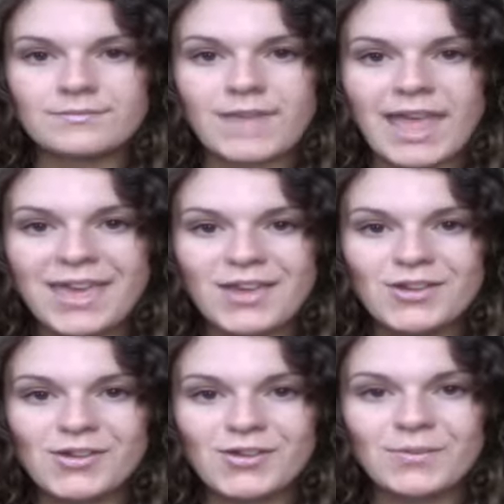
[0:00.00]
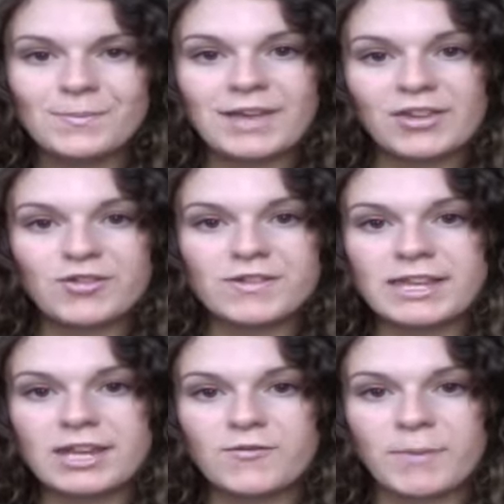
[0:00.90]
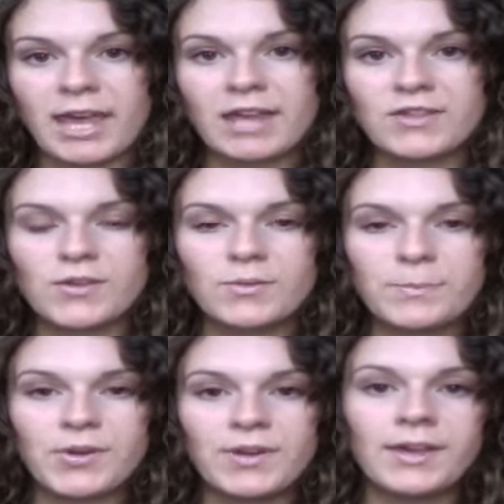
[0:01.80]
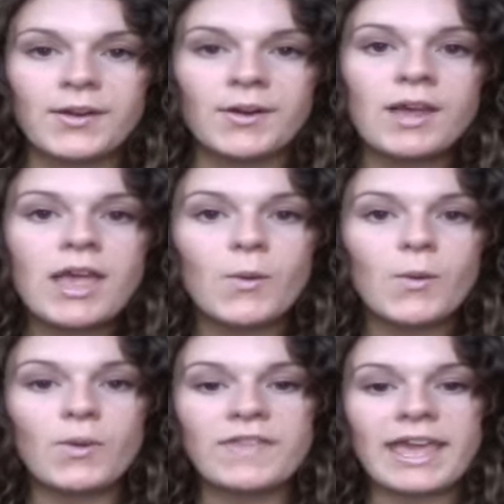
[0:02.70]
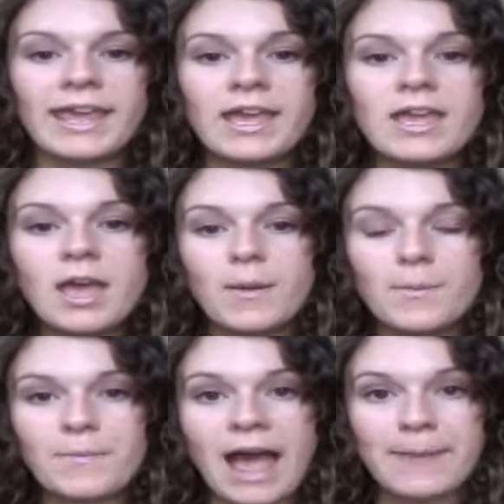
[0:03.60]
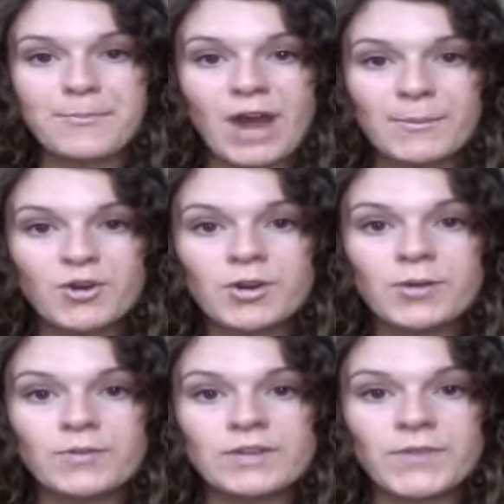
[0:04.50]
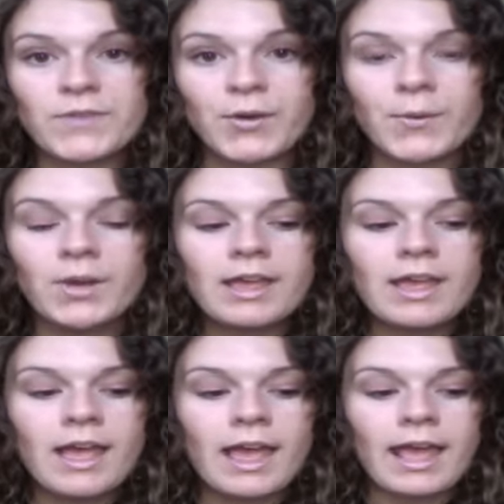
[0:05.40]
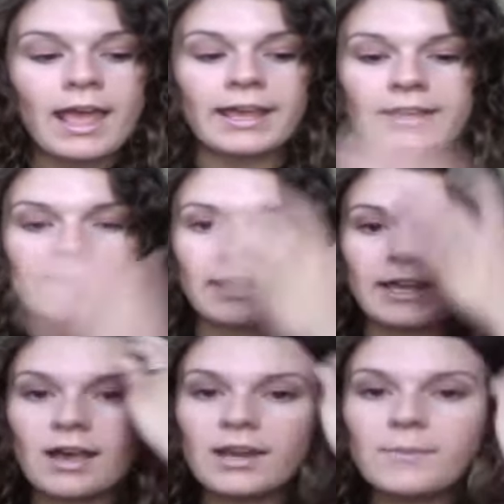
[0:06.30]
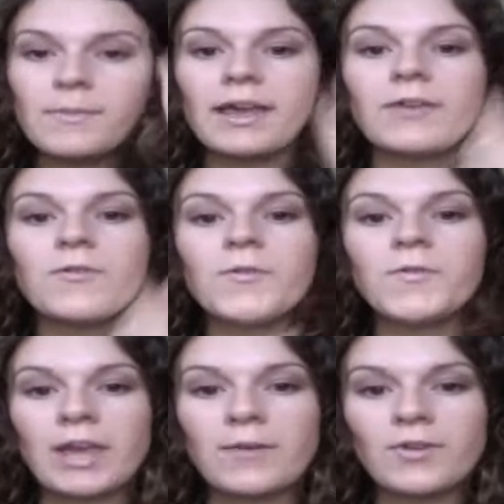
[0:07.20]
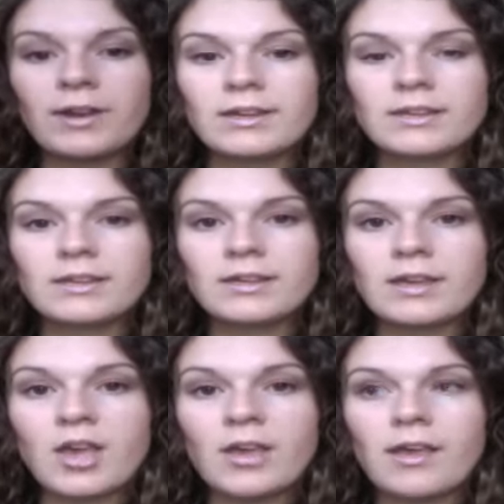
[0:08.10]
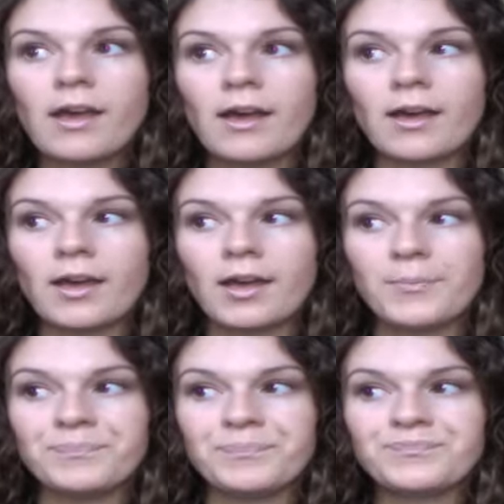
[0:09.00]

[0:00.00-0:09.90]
Hey YouTube, it's Christina from Keystone Beauty here with a eye primer review, and it's kind of my favorite um,